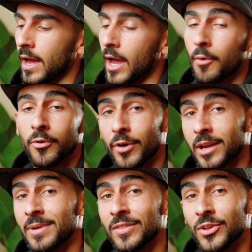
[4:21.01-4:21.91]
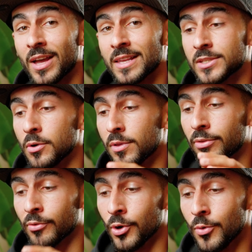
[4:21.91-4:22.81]
I would recommend that you guys go
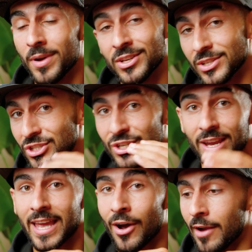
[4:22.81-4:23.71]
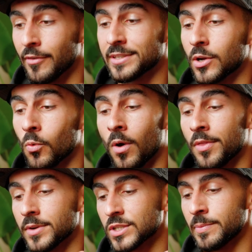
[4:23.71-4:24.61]
through and just check out every single
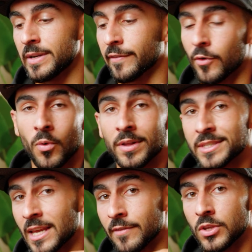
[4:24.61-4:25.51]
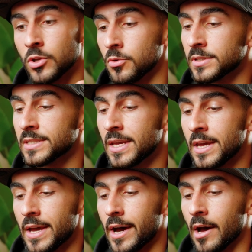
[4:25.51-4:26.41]
one. There's so many different ones that I've used,
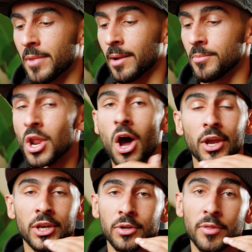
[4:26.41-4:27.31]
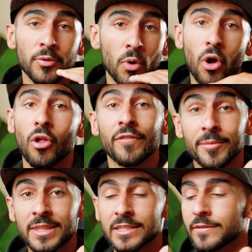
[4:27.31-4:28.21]
and I'm not gonna go through all of
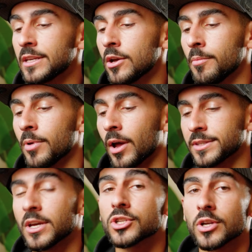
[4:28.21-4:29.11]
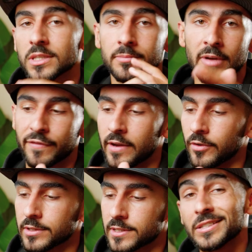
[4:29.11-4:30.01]
them in this video, but I'll touch on some of my
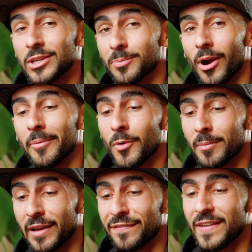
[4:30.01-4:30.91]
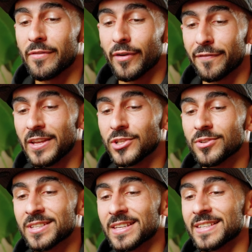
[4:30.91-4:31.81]
favorites. So probably one of my favorite
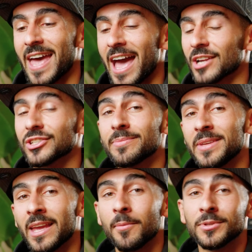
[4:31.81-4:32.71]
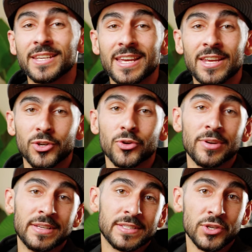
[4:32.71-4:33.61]
features is actually being able to
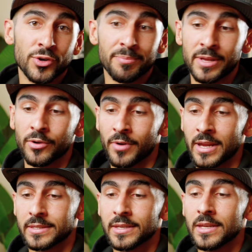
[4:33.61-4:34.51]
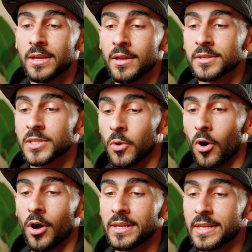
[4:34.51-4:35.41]
increase your bitrate. So
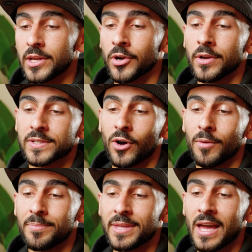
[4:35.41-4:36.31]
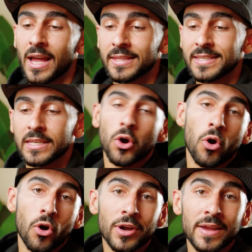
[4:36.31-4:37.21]
on here, it's called
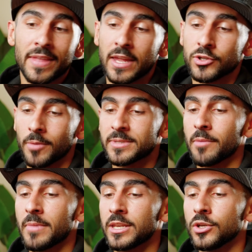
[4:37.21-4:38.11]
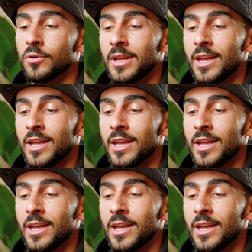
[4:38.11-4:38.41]
BITR in that drop-down menu.